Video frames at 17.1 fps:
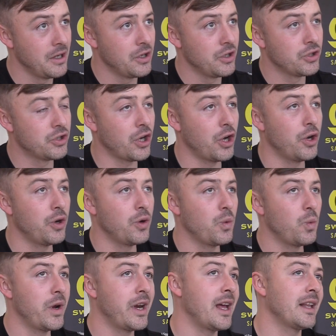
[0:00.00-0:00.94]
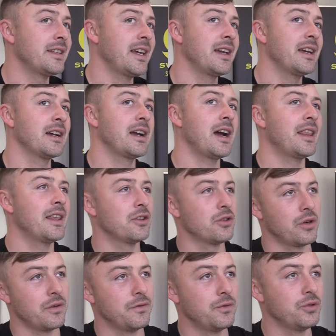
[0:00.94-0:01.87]
So when I take a guy that's
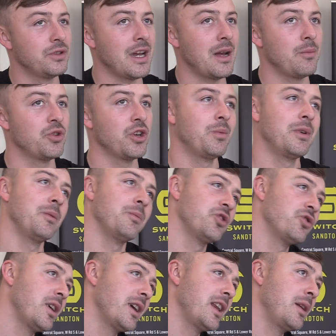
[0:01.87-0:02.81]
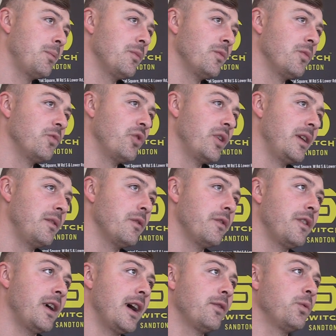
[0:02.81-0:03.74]
got a full-time job and I must try to get him ready for
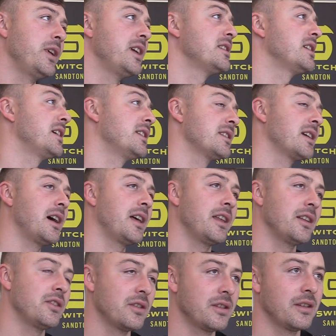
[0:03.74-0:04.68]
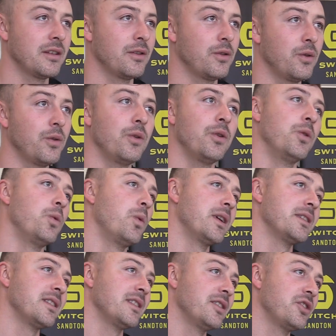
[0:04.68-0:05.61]
5 weeks against a guy that's
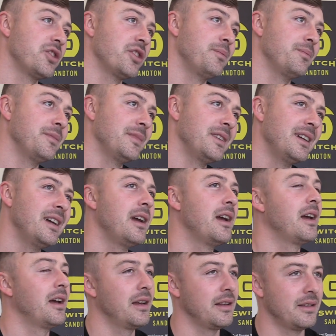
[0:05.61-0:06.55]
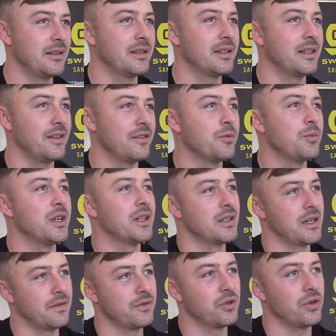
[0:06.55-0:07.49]
always in the gym, it gives me a
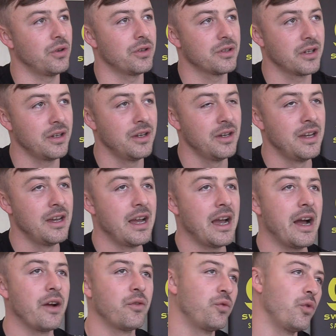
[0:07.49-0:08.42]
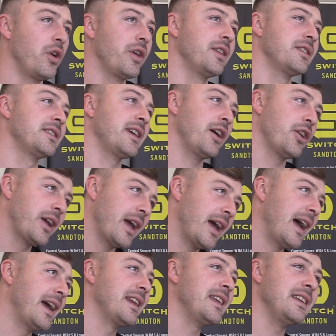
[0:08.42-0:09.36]
tough task. I'd rather say, okay,
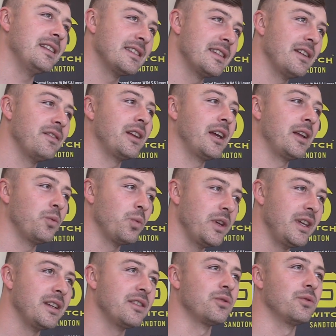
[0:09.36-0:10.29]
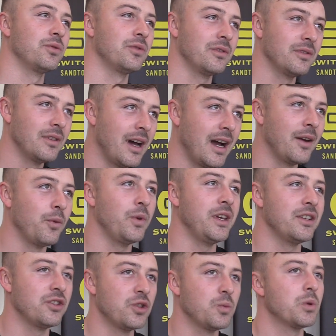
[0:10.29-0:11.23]
I need 7, 8 weeks or 9
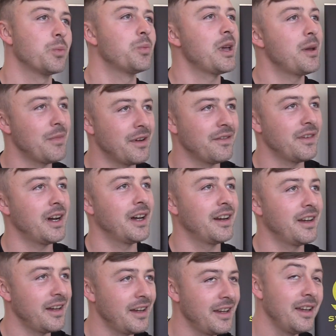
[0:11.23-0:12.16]
weeks to prepare my fighter,